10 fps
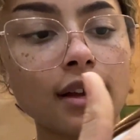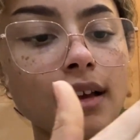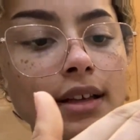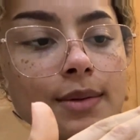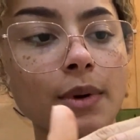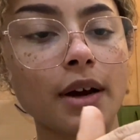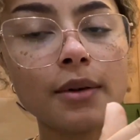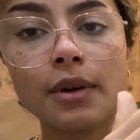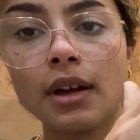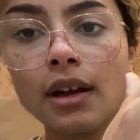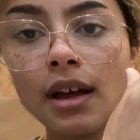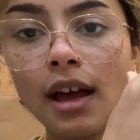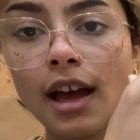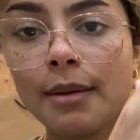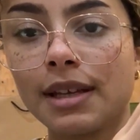as well.
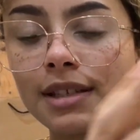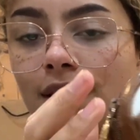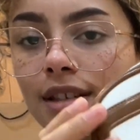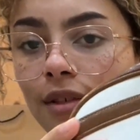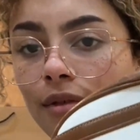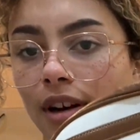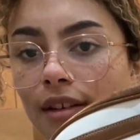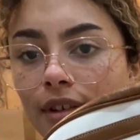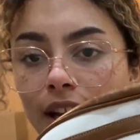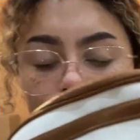It's just a really, really